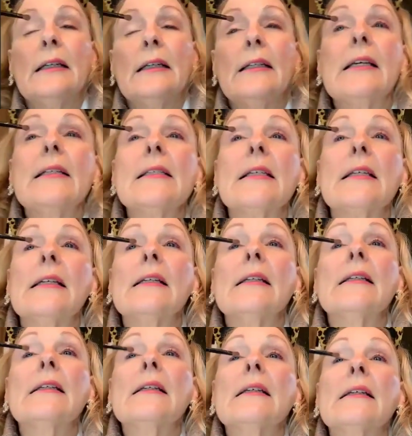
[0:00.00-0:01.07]
It
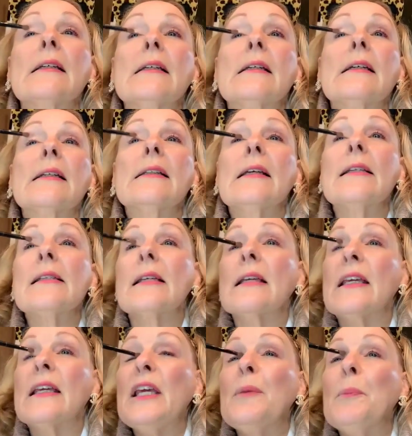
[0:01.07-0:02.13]

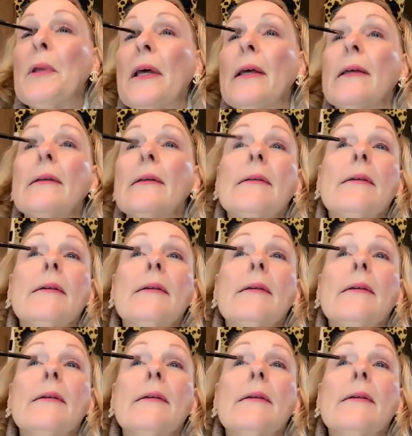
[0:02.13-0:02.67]
doesn't keep it.